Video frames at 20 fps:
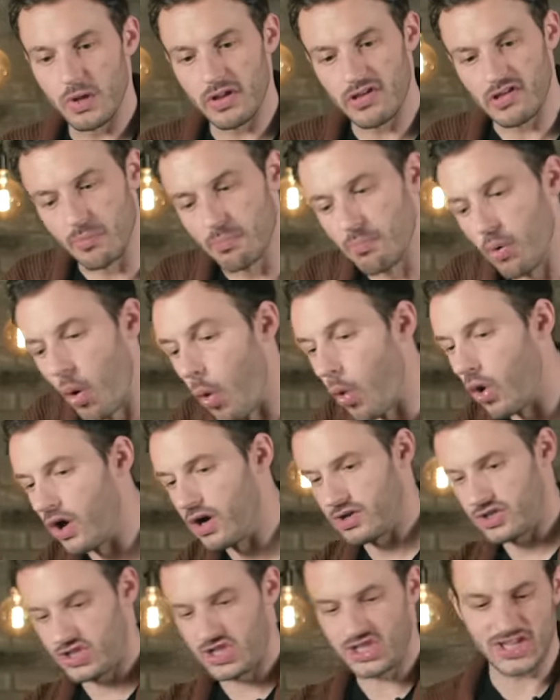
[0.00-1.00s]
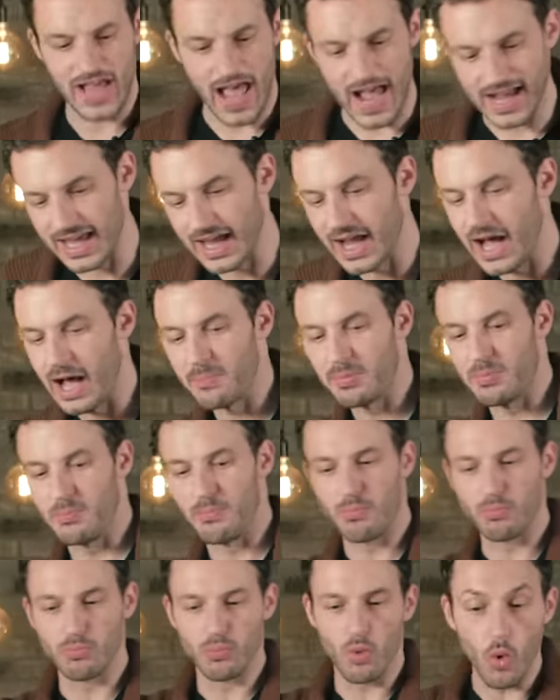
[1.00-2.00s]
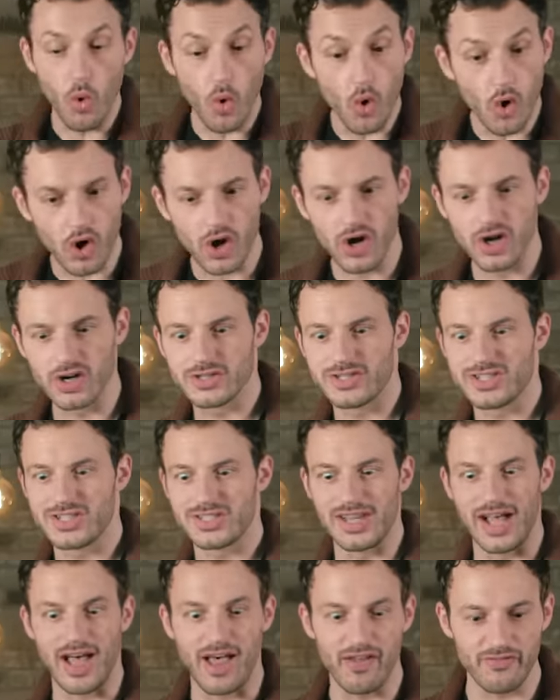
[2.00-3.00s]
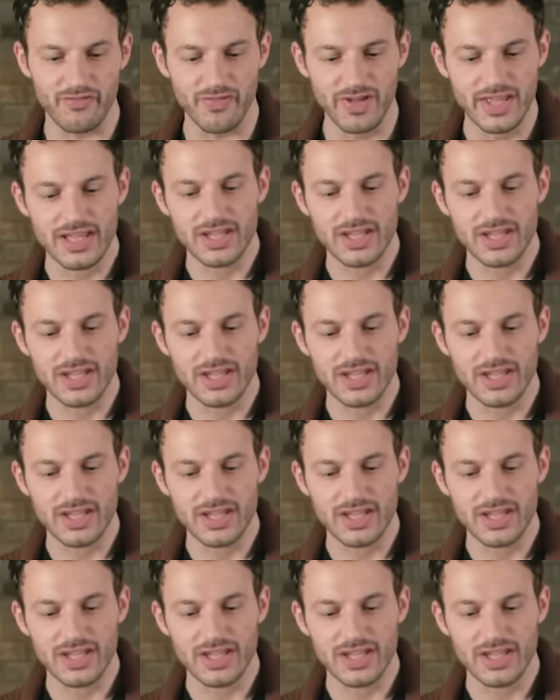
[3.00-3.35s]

support stacking up more stuff